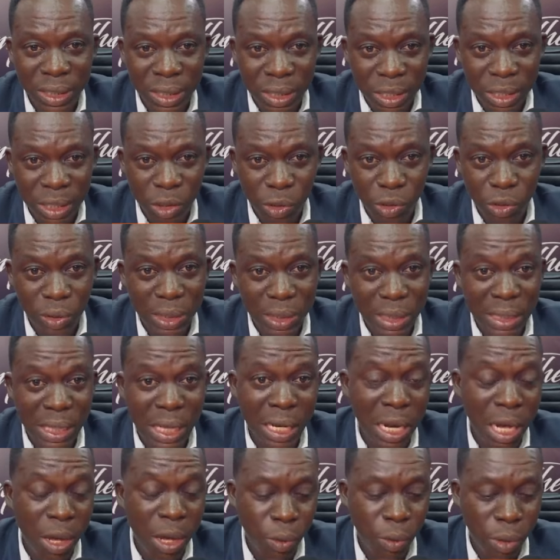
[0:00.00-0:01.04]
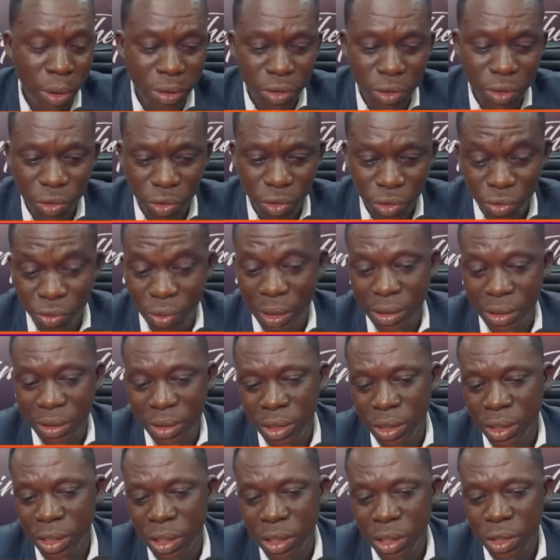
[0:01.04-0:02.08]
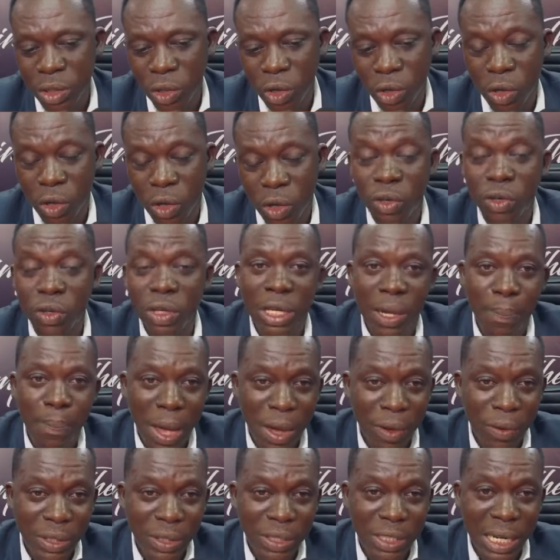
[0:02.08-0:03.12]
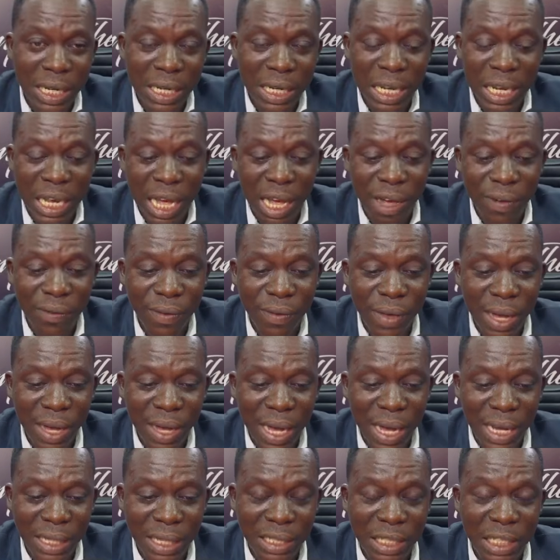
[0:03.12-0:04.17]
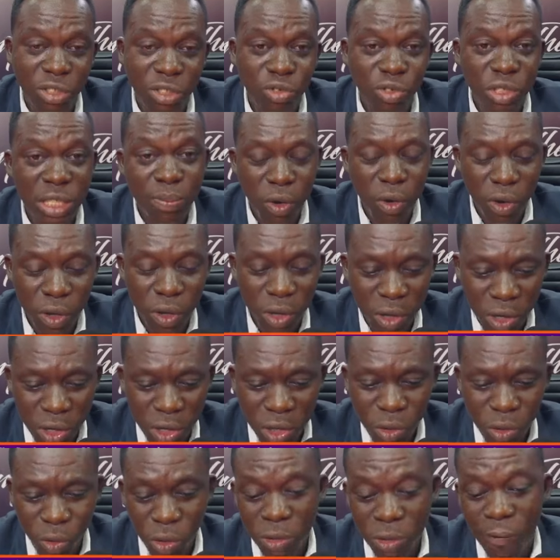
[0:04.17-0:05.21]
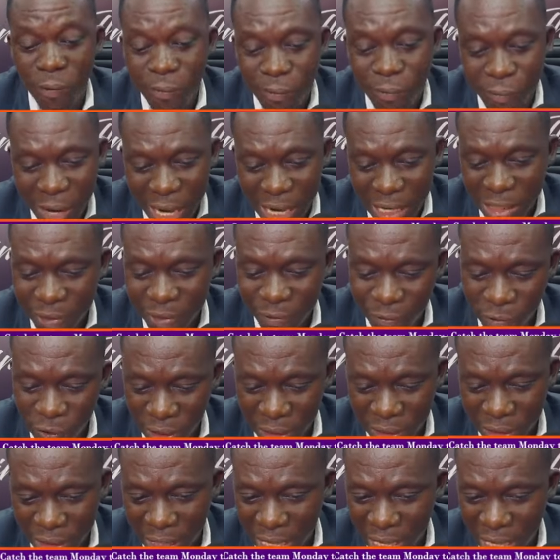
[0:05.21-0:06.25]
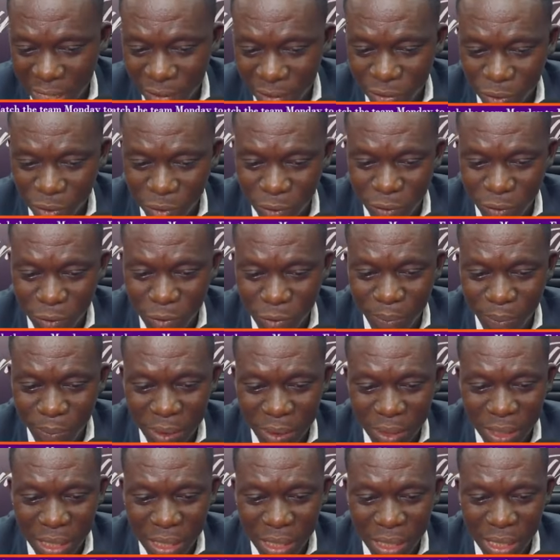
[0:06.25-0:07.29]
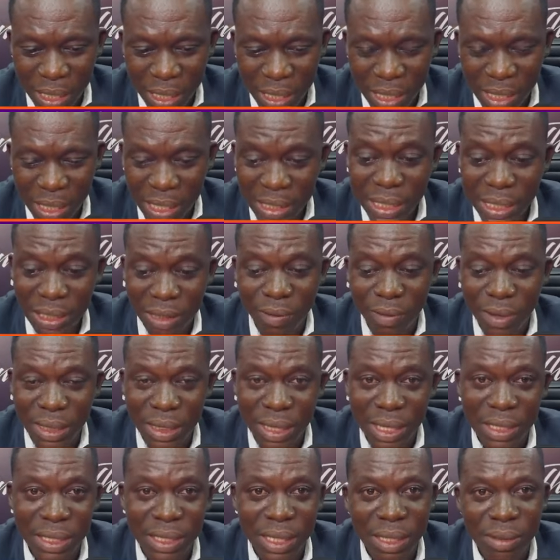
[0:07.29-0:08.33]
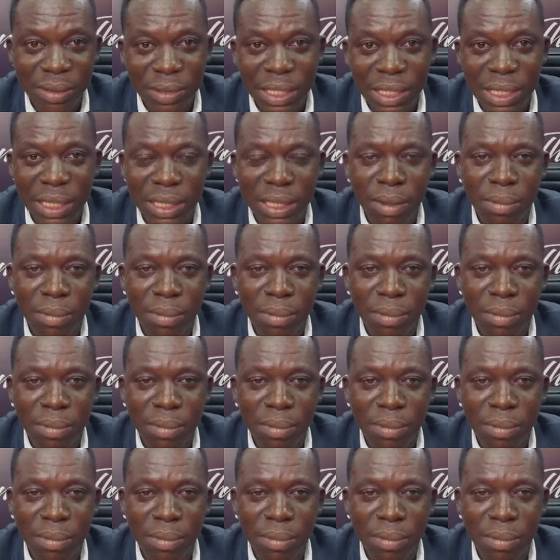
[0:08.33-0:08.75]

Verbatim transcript: He used his underworld strength, strengthen the powers that he have as a street boy to also fight for his life. So Eh, eh, these are some of the things that Mr.